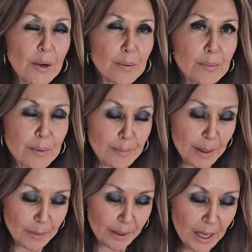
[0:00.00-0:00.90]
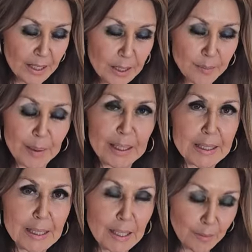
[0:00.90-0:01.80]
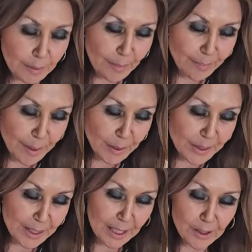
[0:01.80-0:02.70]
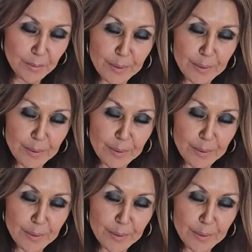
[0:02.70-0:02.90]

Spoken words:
I will be pairing spaghettini when my parents get here